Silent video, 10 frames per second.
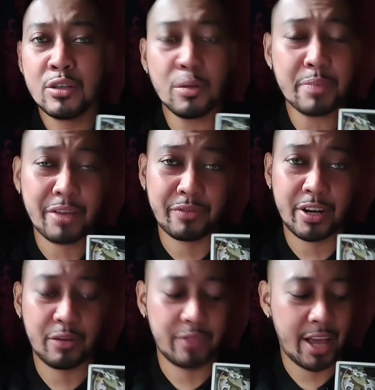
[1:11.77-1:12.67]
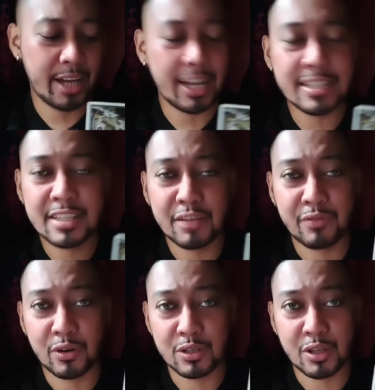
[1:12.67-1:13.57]
don't be afraid of that. Let's not
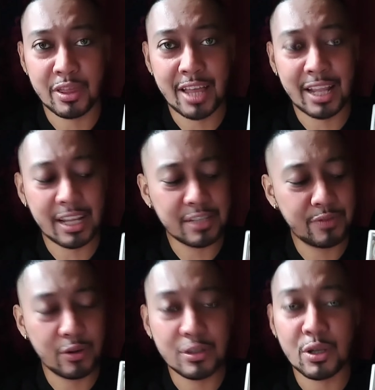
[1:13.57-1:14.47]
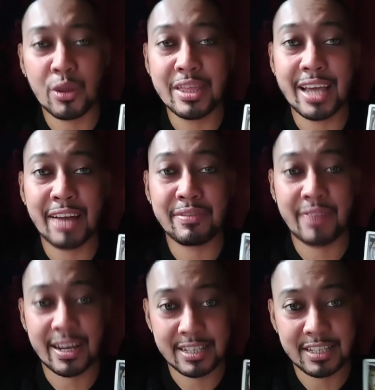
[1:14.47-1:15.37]
focus on that. Let's focus on the
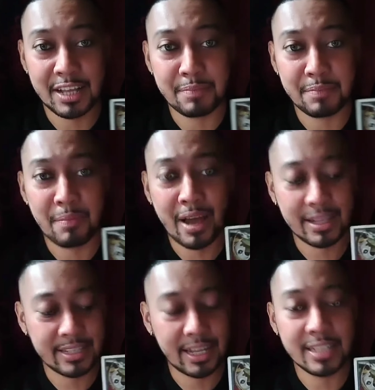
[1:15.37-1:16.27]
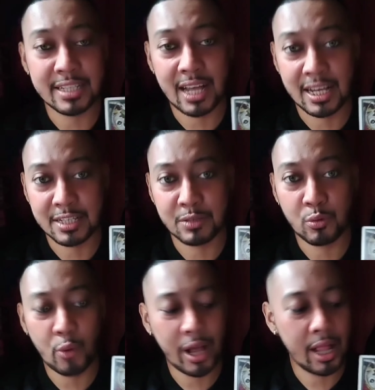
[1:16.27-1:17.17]
advices that might tell us.
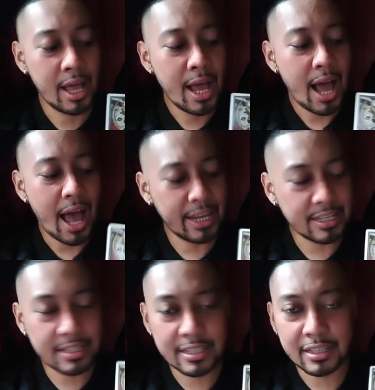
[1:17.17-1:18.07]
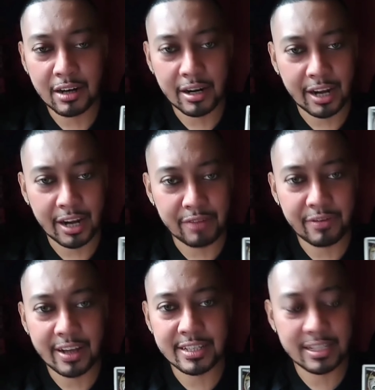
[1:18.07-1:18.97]
Well, I guess this card
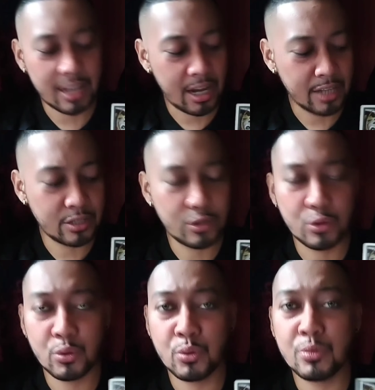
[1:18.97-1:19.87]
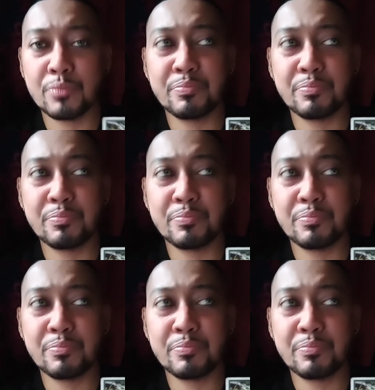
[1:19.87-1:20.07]
advises us to